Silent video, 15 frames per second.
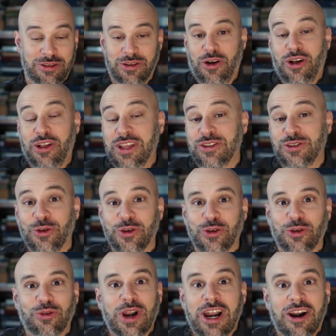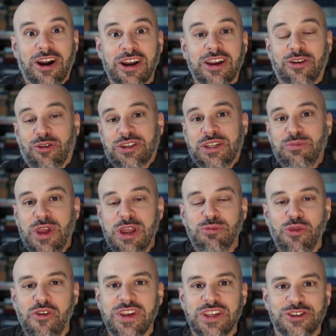all his whole career. Of course, he made
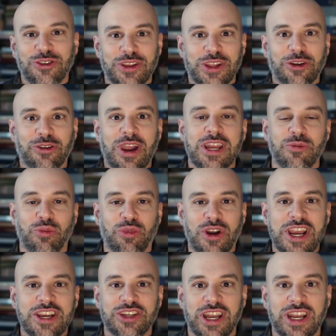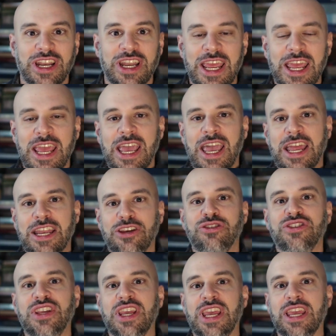movies during the Great Depression. And you
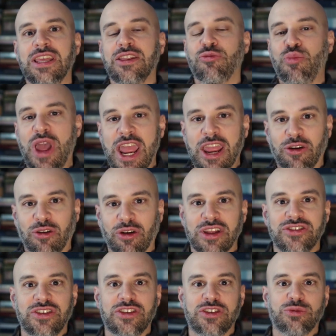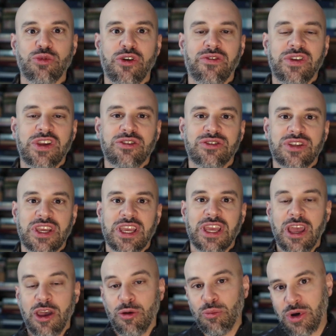see bank runs in this movie. You see
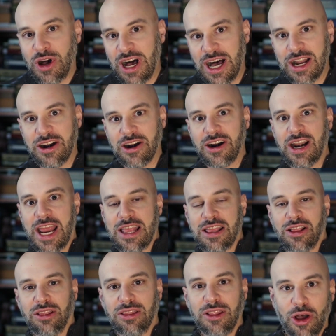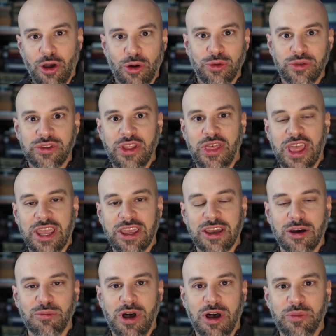Potter and the loan thing
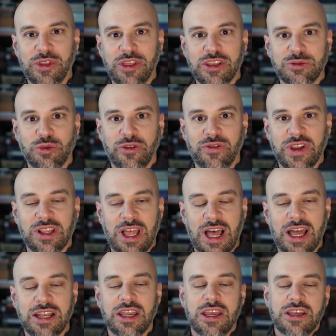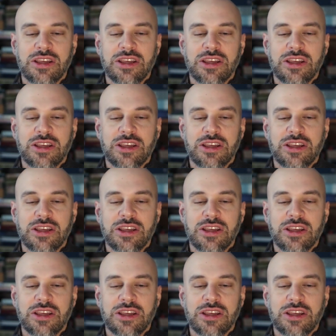come up in this movie a lot.